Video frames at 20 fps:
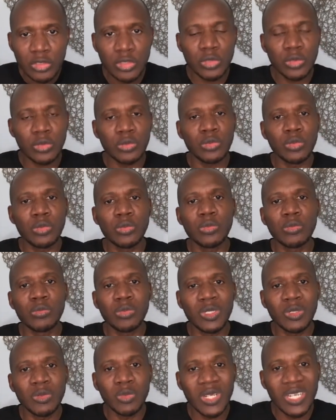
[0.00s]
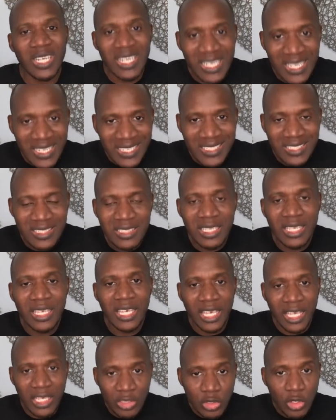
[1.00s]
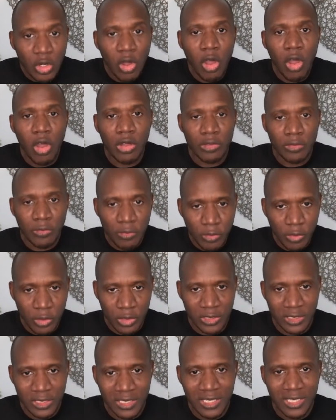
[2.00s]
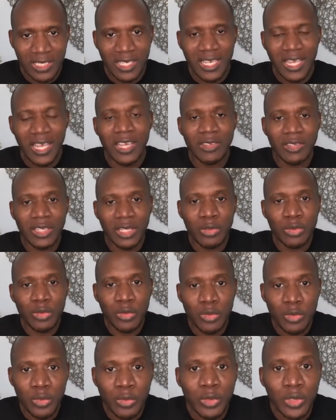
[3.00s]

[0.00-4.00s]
to be released in your heart first. And then through